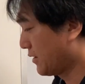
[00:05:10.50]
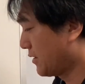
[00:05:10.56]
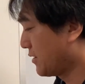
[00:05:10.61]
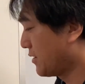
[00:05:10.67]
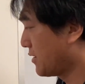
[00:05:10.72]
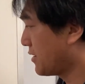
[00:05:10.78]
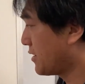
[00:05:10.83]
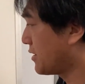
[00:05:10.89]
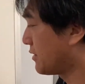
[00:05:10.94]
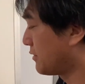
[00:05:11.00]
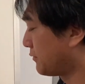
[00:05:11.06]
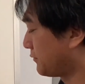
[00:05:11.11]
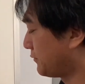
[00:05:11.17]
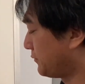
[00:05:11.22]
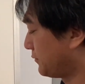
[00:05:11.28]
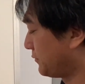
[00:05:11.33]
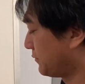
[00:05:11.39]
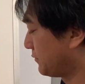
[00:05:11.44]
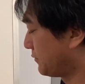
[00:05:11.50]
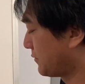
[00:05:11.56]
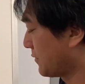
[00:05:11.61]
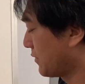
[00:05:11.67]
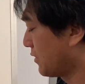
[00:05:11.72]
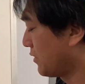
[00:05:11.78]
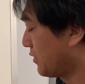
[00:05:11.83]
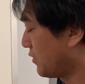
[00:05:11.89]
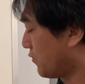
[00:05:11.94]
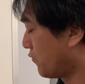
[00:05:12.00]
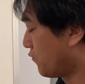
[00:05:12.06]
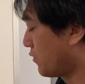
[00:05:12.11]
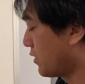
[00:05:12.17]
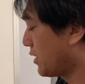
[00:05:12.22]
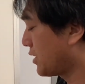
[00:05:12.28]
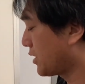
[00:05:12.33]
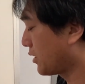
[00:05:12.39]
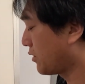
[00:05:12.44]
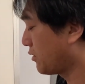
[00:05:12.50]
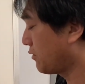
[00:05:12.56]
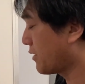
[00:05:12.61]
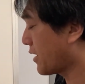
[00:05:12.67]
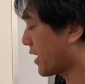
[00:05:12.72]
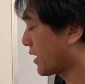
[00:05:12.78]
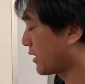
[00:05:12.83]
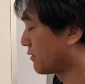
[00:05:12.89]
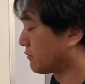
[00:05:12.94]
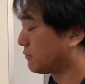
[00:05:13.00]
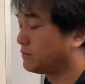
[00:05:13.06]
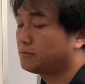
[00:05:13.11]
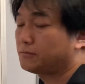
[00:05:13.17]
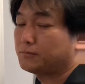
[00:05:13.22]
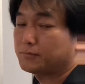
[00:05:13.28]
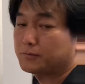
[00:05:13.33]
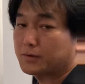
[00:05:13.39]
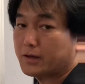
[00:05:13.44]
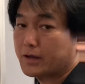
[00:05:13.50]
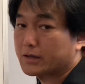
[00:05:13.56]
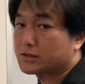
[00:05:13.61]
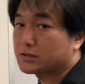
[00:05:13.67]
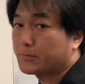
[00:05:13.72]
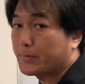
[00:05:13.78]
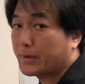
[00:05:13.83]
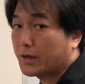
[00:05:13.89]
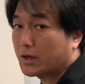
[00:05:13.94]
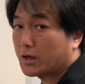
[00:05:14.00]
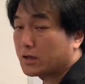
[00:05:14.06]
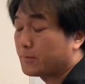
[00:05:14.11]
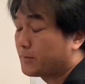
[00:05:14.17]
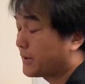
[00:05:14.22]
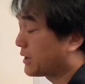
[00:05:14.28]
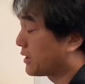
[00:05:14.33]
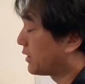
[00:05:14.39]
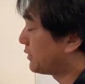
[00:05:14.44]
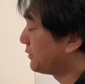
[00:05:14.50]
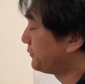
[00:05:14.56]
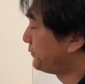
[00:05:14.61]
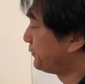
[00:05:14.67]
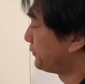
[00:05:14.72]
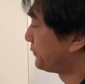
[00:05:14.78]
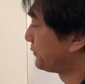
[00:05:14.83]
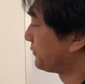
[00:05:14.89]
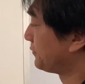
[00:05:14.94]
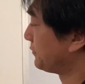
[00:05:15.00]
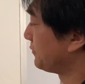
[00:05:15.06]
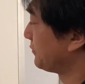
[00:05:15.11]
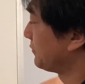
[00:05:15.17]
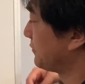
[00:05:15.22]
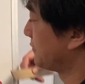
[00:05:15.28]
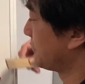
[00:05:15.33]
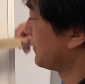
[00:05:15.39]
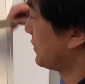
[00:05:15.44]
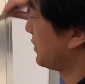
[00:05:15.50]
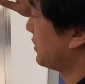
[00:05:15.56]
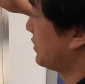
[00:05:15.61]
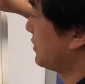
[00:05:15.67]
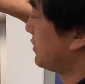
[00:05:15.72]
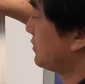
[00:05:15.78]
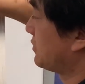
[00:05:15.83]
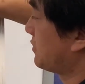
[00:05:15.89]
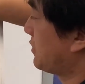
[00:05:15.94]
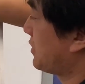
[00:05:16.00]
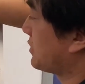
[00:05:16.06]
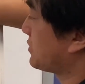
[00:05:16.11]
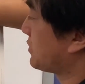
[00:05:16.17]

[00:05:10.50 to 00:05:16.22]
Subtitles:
Now, when the acute angle gets bigger and bigger, so that's